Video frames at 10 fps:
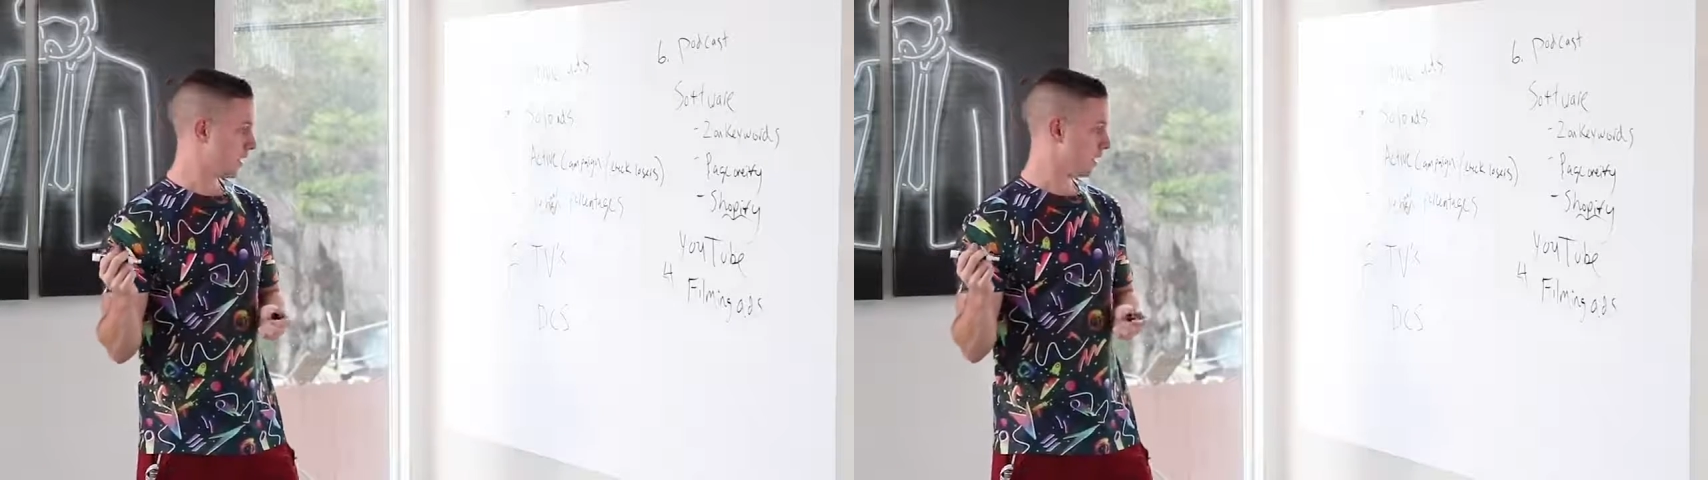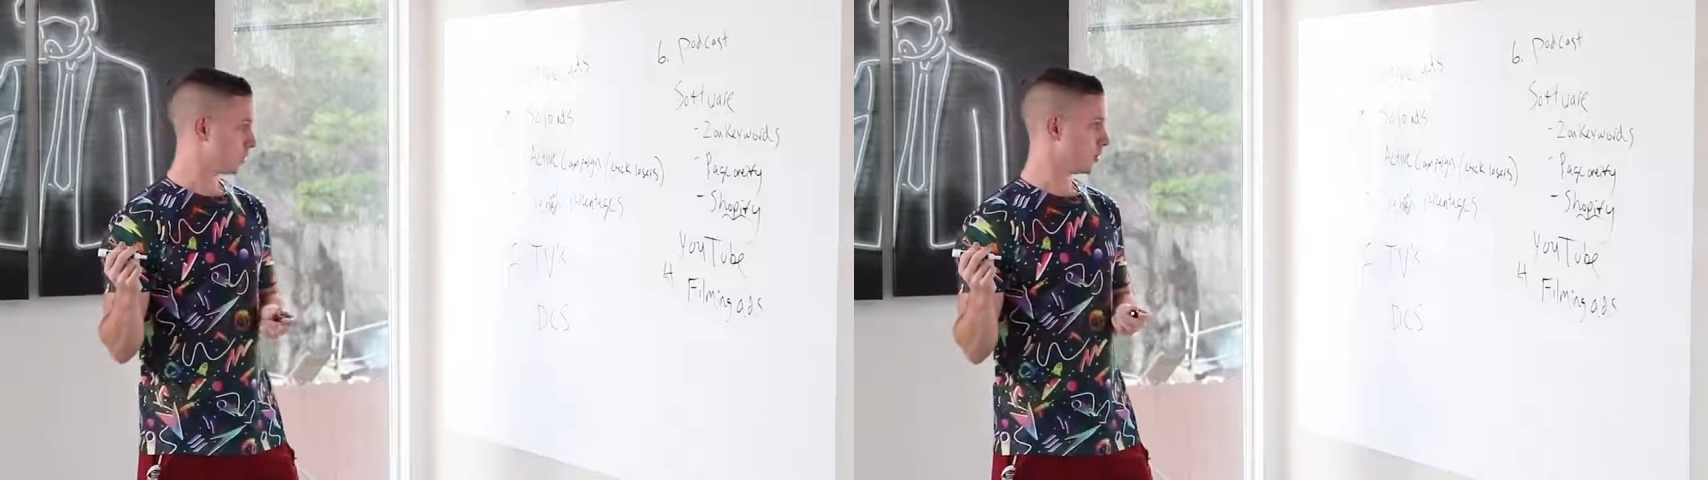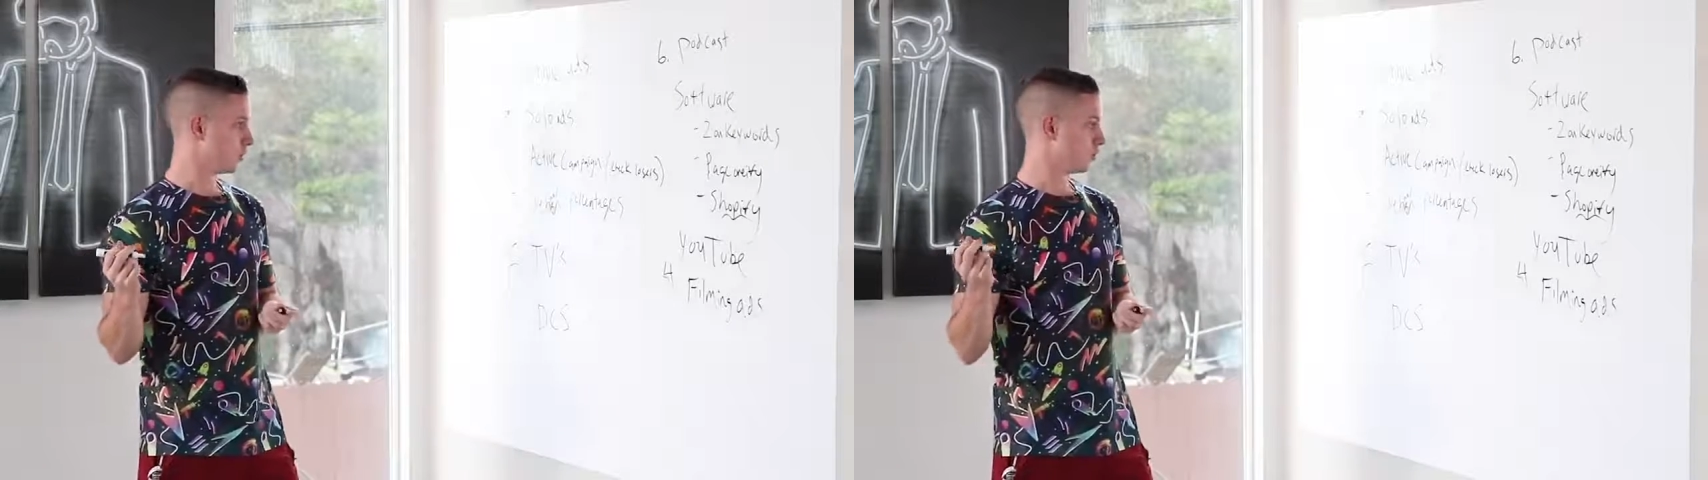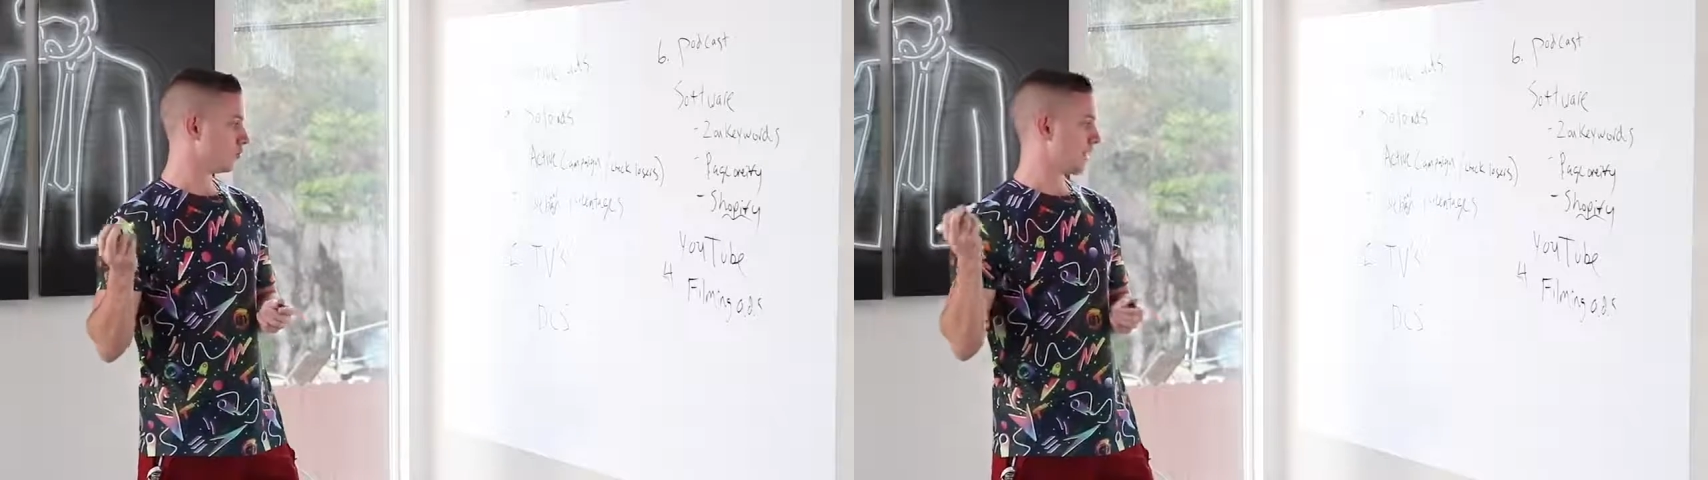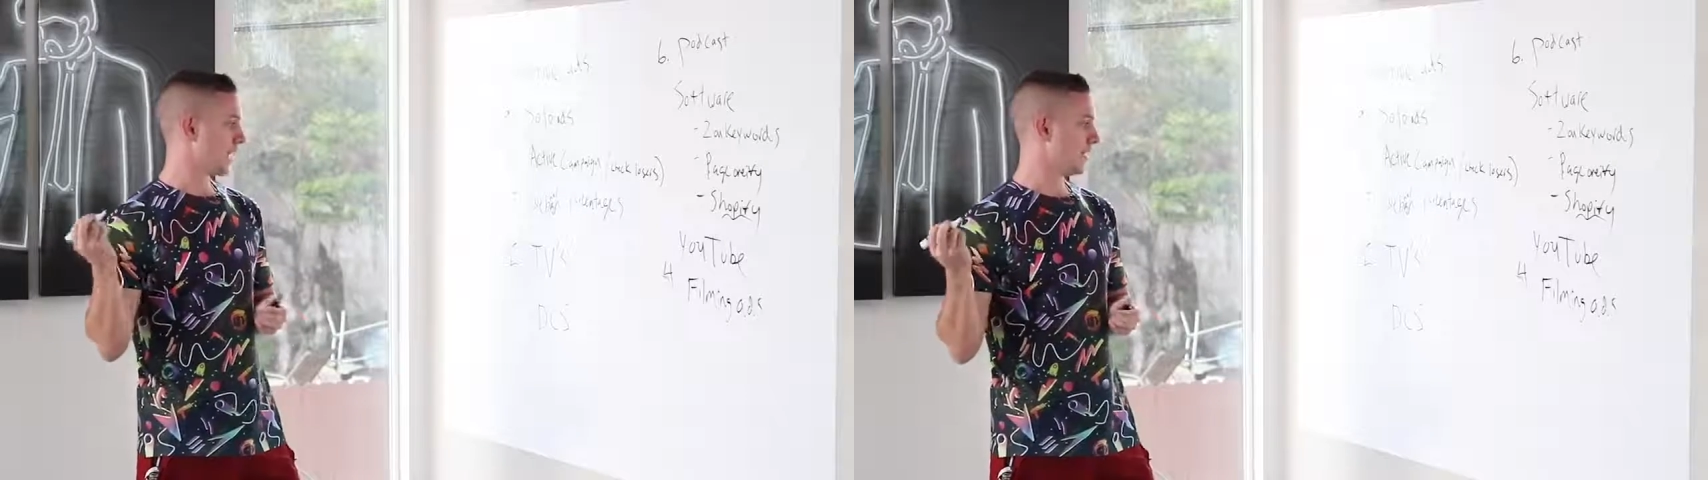And so
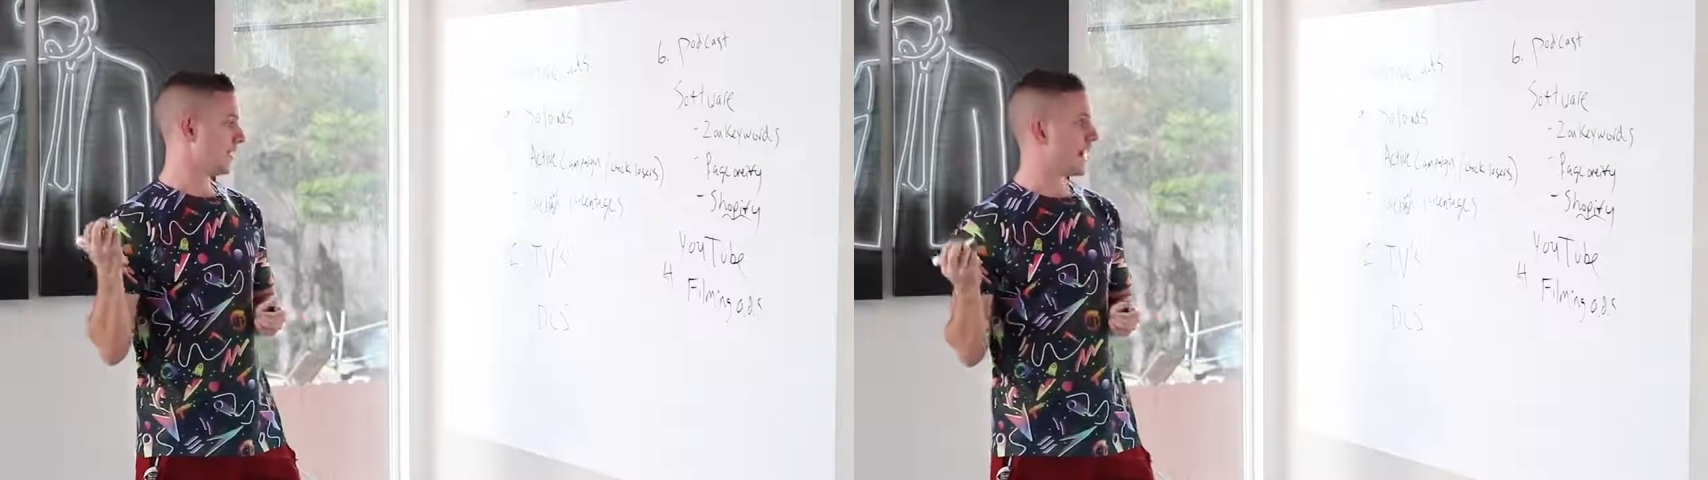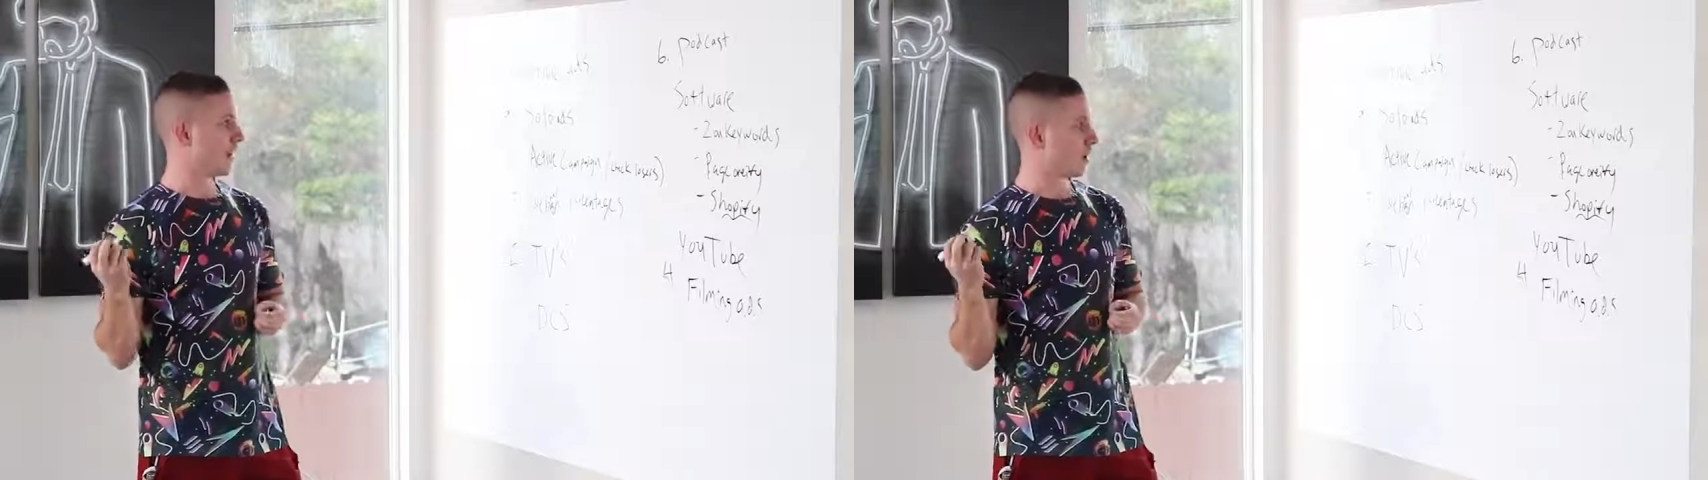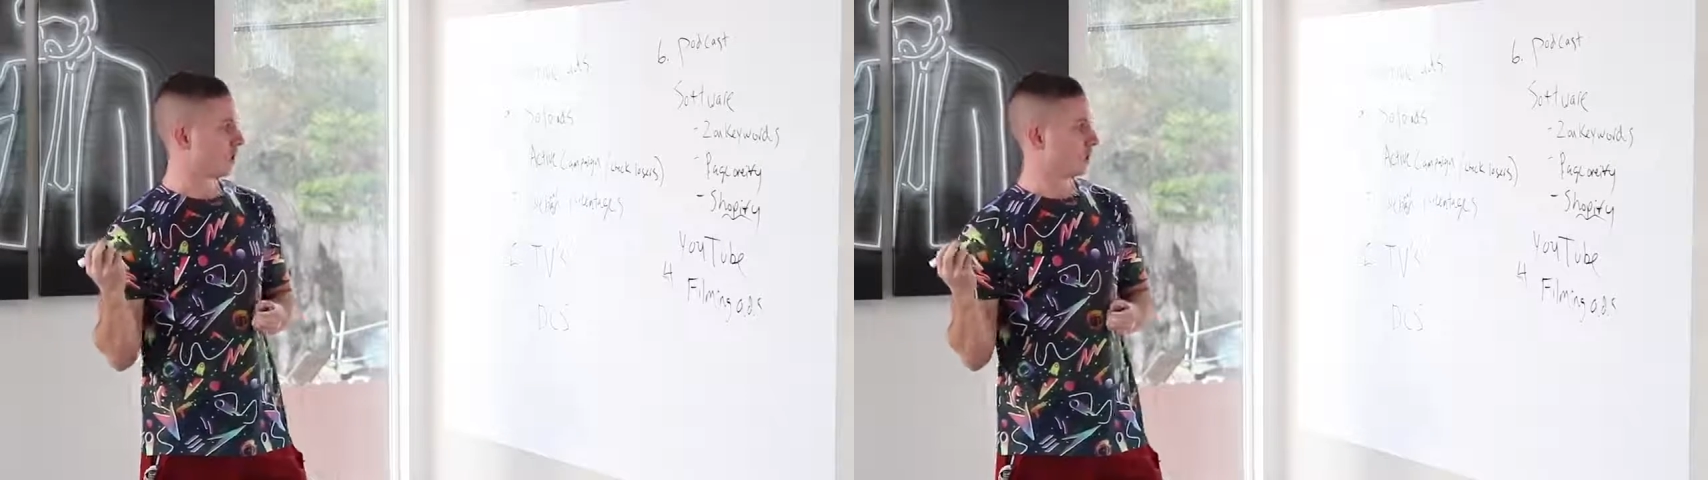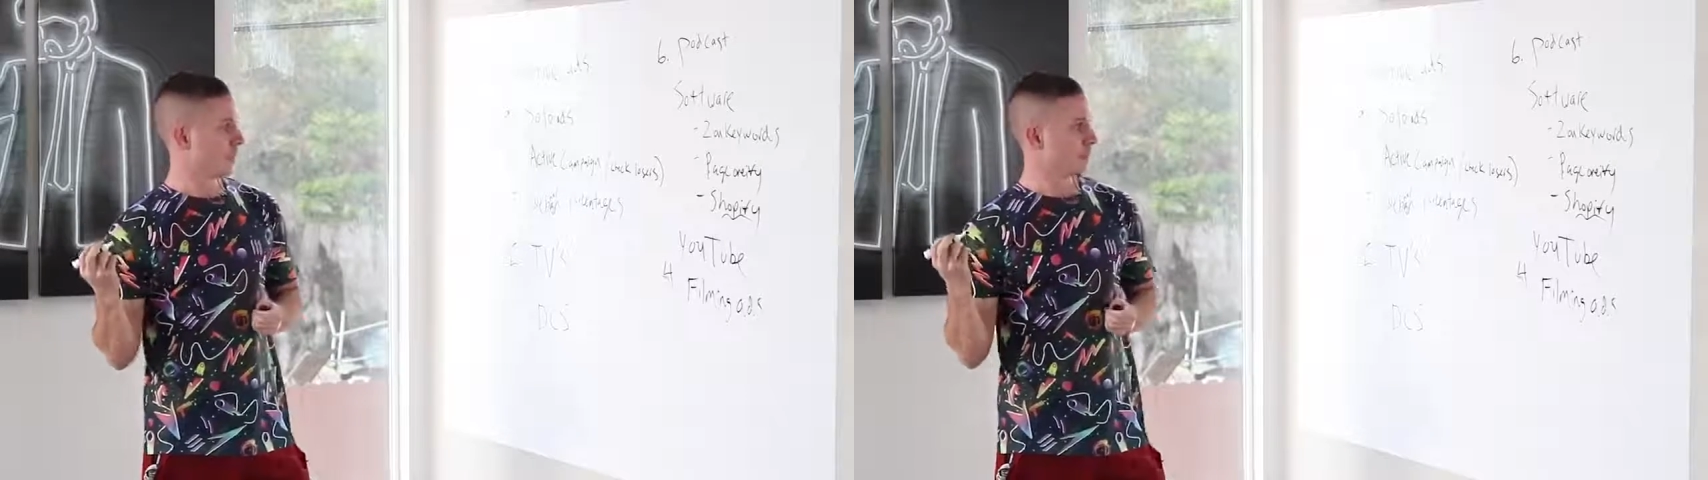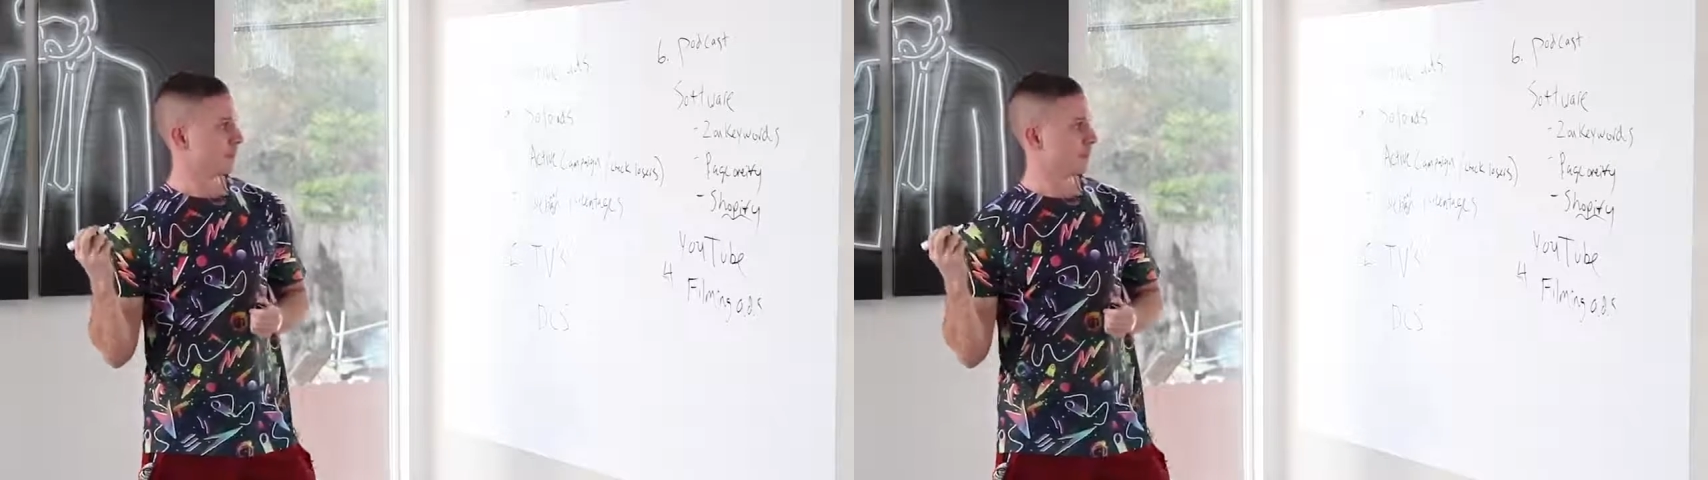right now,